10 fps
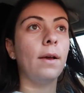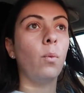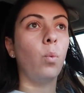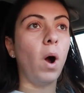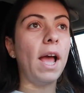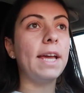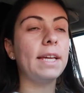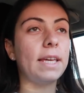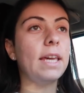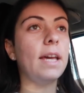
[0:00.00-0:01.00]
white
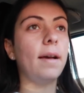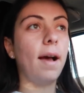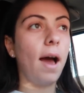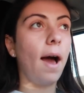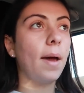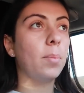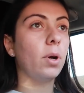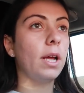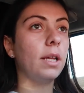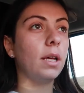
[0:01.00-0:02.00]
Kia
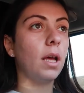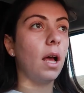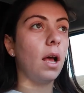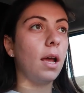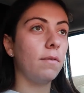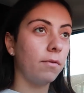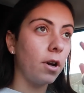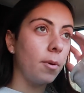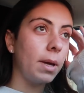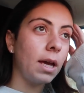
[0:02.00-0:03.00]
hybrid in front
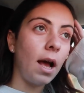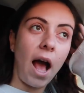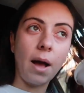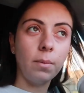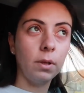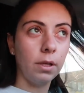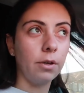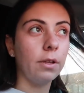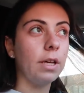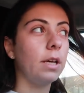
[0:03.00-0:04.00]
of me, I'm
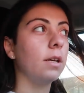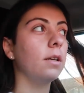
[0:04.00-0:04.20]
literally